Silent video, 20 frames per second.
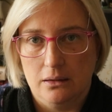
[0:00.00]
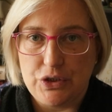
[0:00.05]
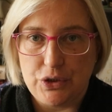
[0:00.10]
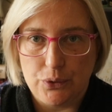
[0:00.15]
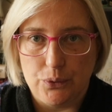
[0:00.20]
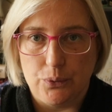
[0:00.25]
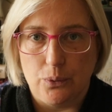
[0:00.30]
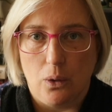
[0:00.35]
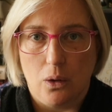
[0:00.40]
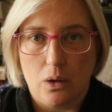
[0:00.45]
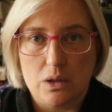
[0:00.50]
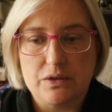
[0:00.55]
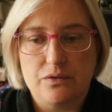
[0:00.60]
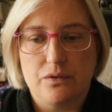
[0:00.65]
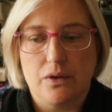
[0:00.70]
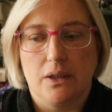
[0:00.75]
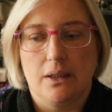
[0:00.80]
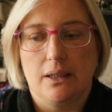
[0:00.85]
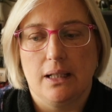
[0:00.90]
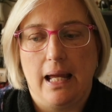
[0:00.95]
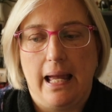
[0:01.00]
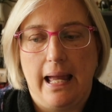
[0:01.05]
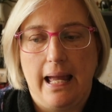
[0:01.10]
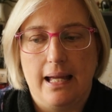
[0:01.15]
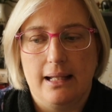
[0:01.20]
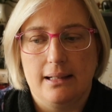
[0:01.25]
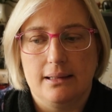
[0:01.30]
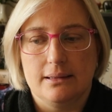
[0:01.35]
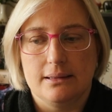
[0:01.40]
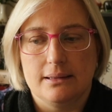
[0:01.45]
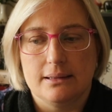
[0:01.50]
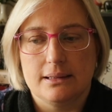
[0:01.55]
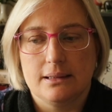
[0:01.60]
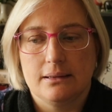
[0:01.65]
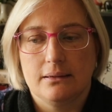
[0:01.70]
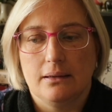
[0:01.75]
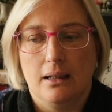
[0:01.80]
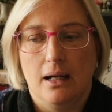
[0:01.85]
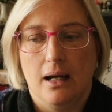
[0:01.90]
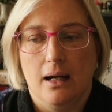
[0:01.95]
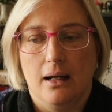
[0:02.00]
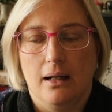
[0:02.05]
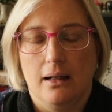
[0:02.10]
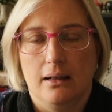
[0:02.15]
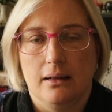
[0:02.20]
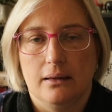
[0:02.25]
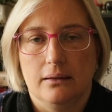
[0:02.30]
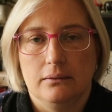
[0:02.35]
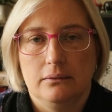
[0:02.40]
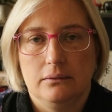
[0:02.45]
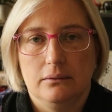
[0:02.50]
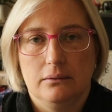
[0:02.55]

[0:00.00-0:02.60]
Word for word: to Oxford and uh,